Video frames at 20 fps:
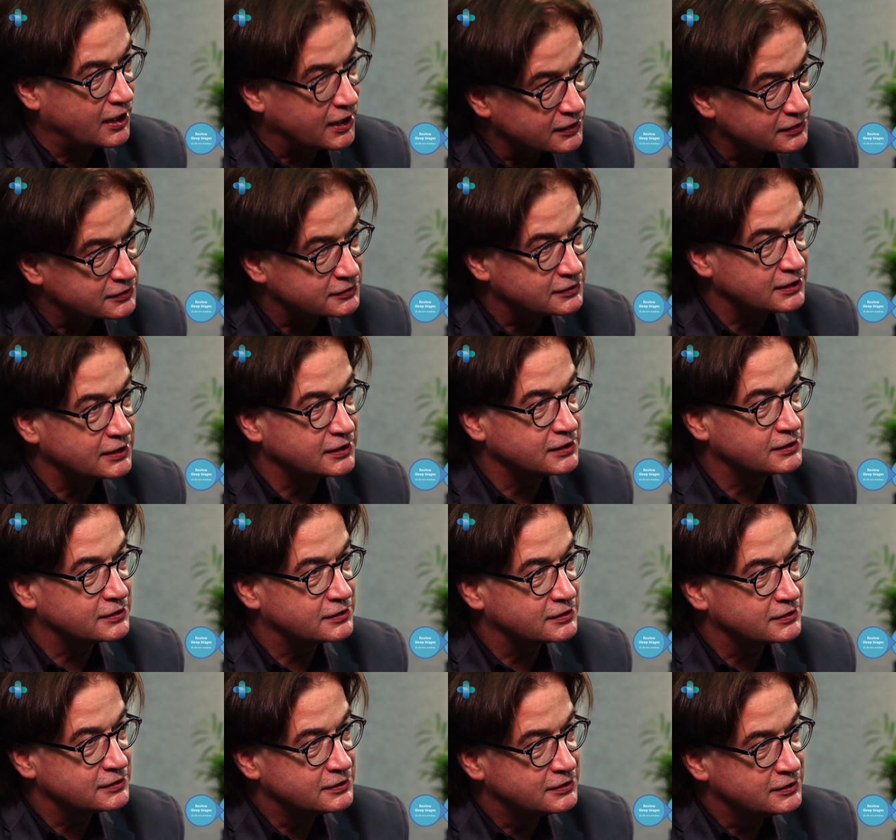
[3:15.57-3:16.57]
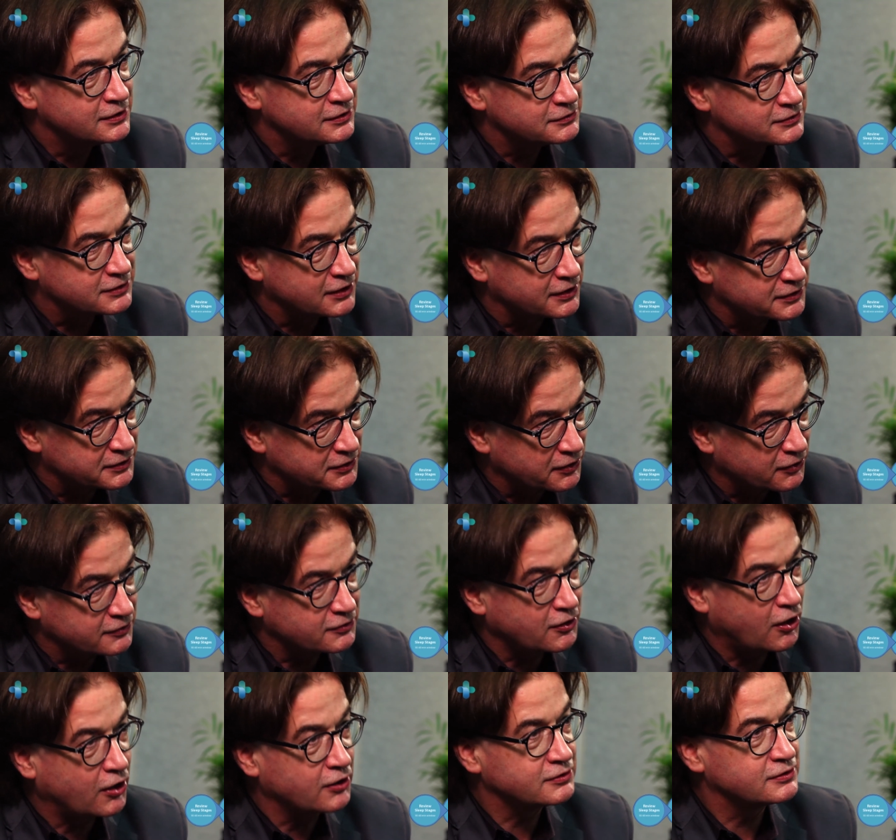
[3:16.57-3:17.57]
heart rate, so the
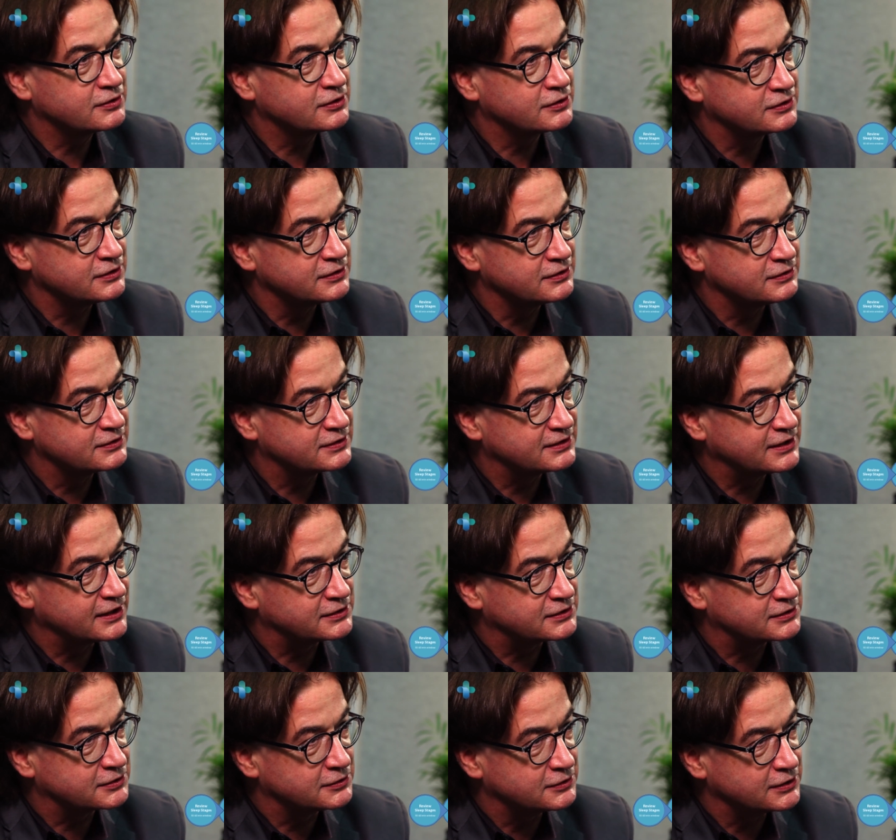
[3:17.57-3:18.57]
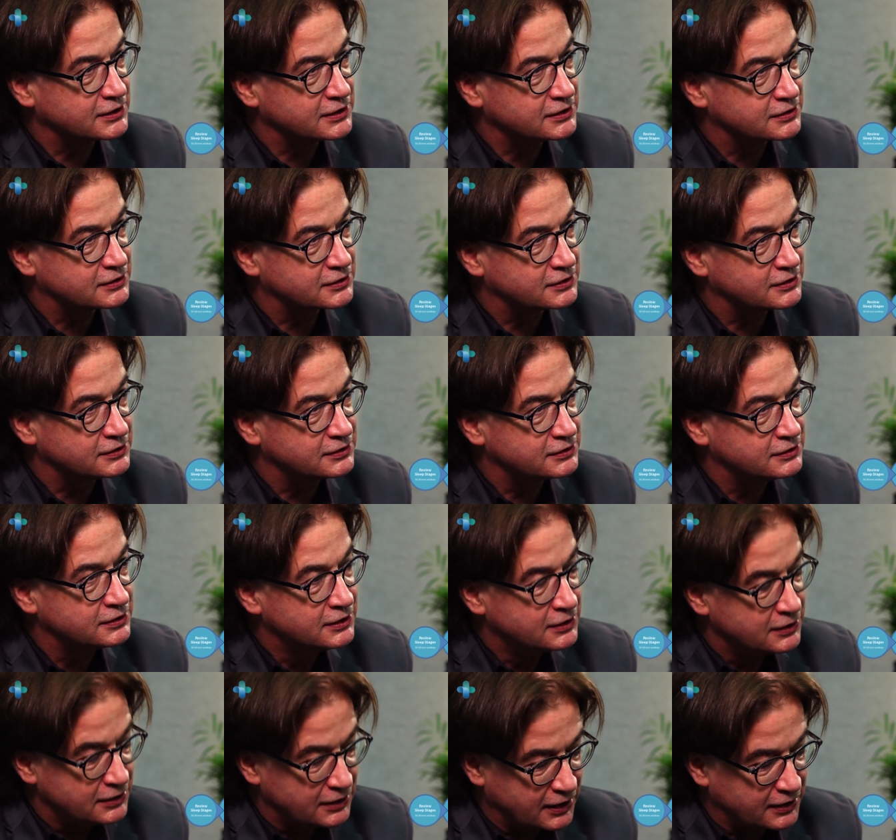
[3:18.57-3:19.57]
oxygen saturation
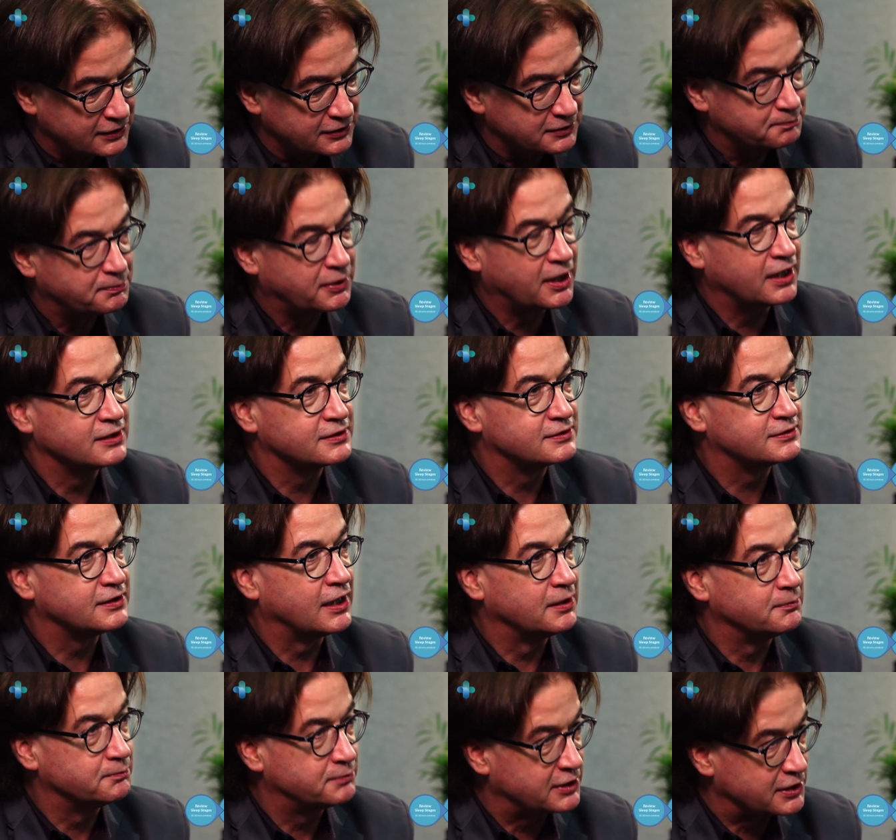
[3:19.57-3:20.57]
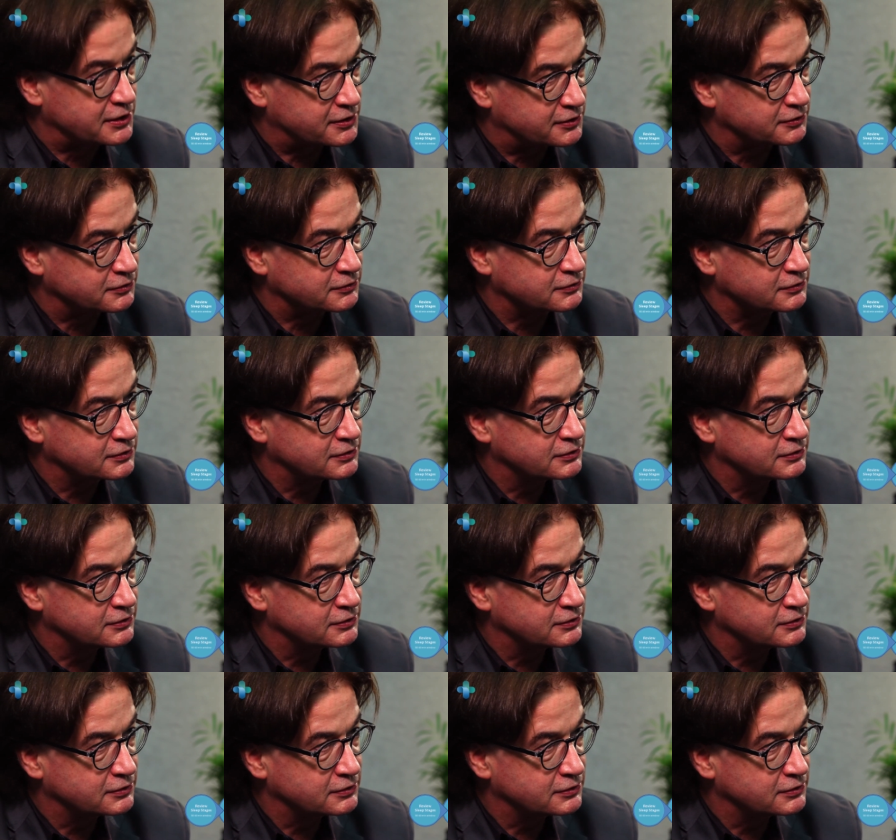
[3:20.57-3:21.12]
and the pulse amplitude.